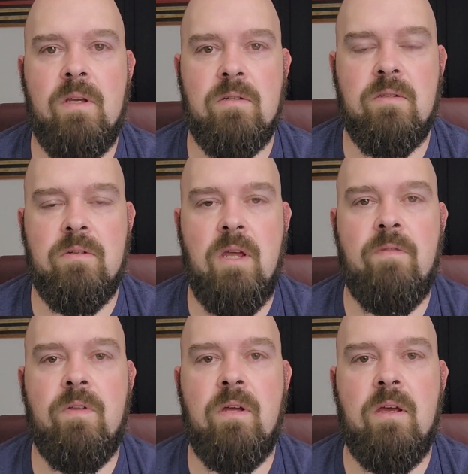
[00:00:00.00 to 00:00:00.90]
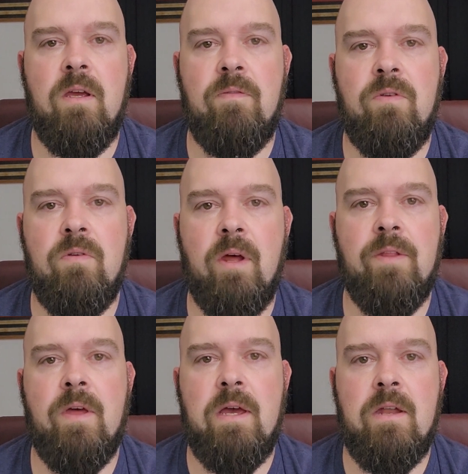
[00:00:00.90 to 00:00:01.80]
so definitely, if you
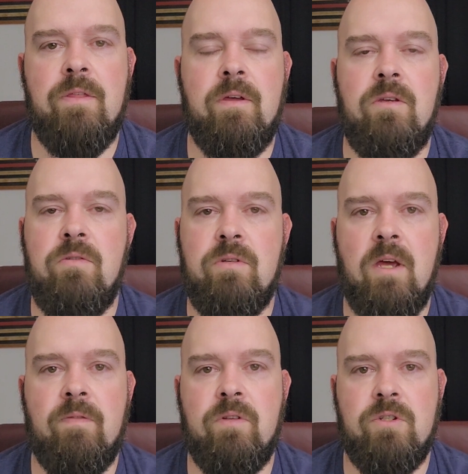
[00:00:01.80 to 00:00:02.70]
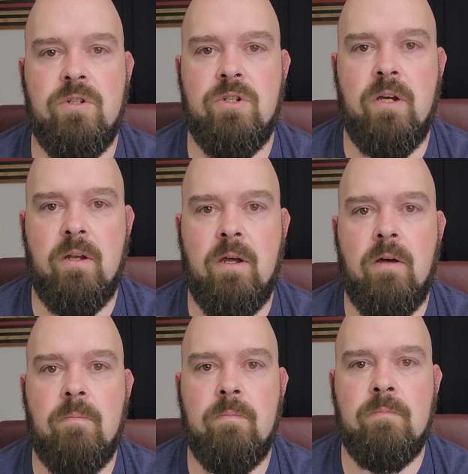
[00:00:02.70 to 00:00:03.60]
like that kind of thing, you definitely should check it
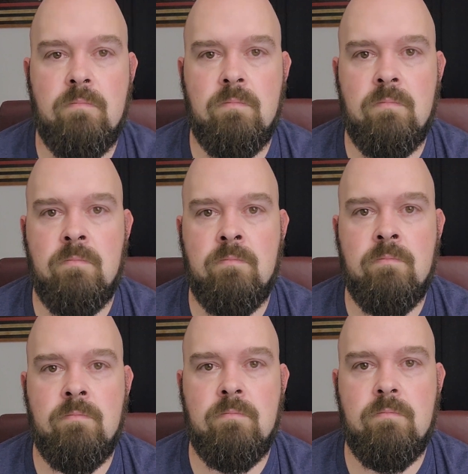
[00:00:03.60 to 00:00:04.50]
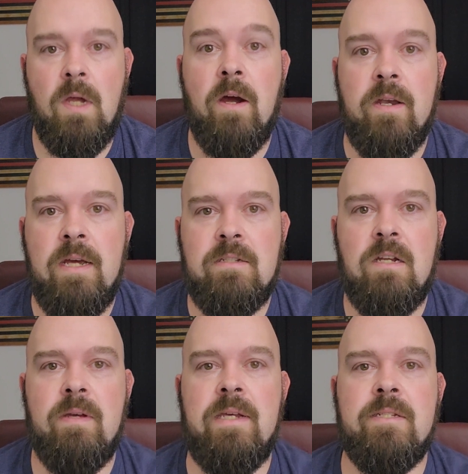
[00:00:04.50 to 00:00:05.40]
out. All right,
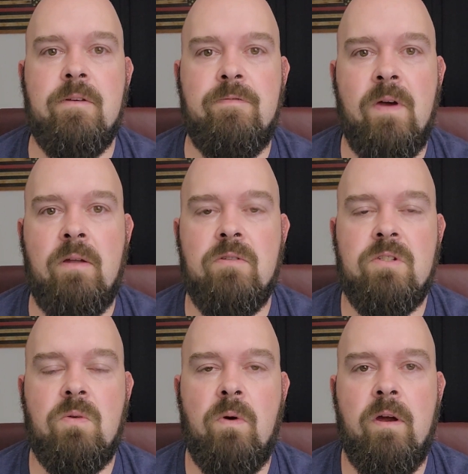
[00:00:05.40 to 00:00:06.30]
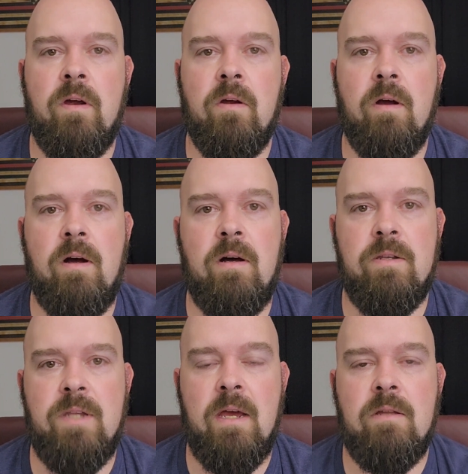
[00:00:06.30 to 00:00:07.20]
next up is the Fountain Square,
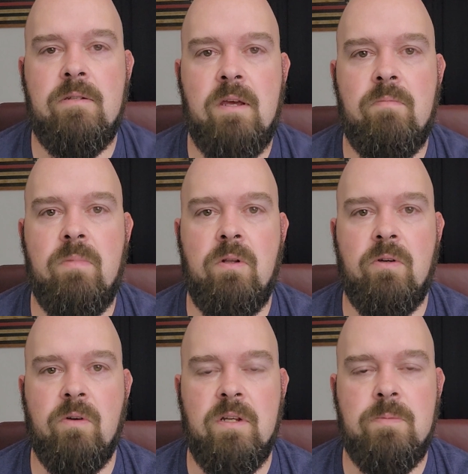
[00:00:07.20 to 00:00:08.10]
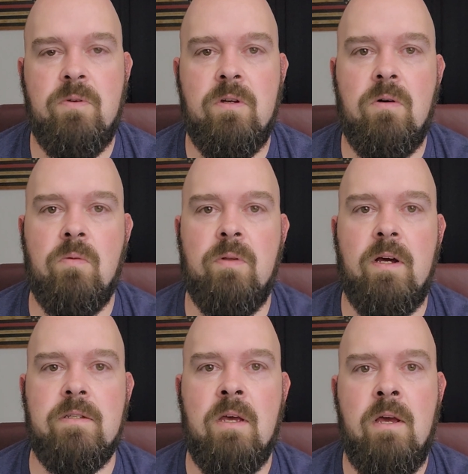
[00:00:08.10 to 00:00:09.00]
downtown Bowling Green. It's a pretty cool place.